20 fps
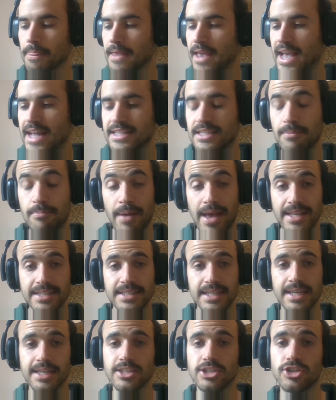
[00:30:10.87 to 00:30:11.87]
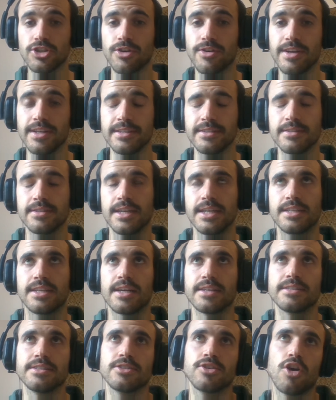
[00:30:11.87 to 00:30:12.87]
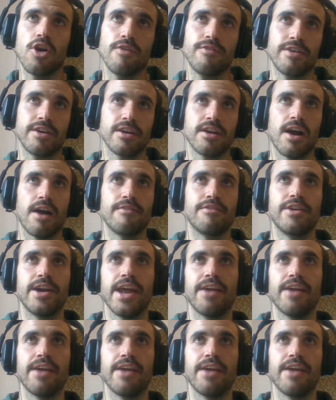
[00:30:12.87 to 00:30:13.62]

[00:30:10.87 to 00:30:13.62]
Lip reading: It's a basic insurance. It doesn't cover